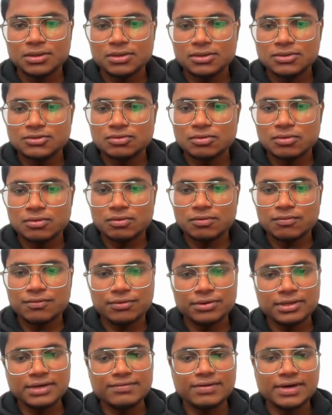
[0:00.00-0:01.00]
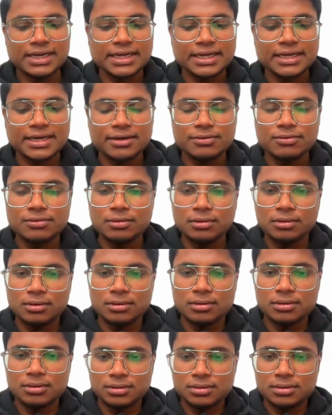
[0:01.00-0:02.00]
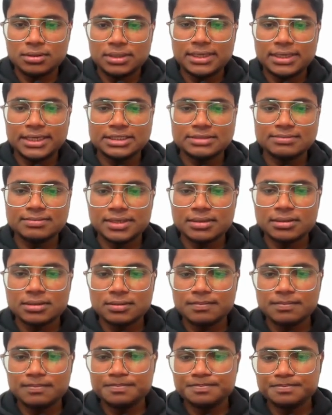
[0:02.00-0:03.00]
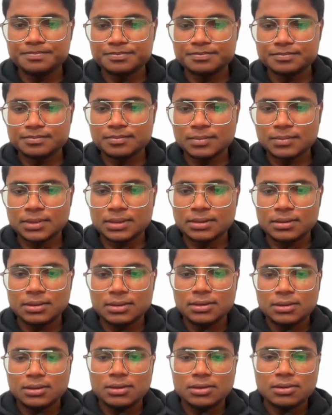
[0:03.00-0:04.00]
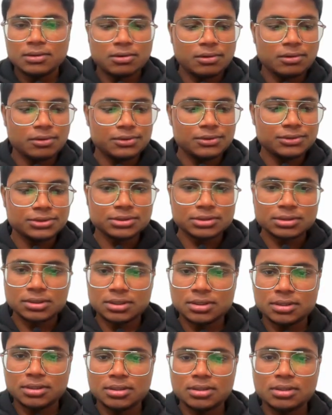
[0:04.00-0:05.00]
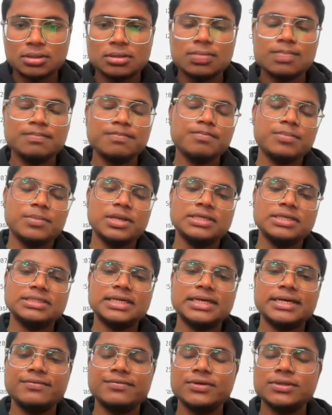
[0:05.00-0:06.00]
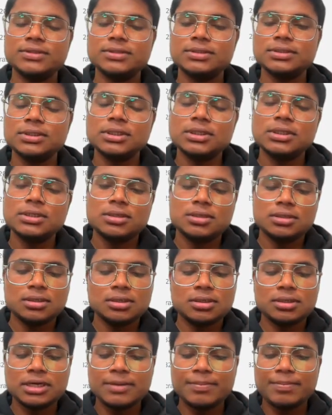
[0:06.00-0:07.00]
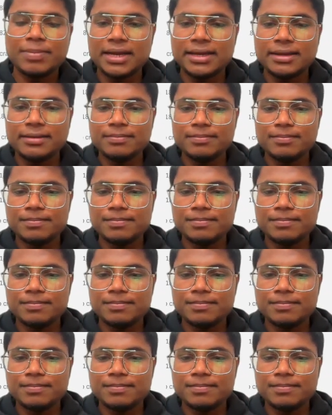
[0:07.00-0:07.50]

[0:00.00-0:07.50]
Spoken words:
So for that, what I can do, let's make a const starting with reply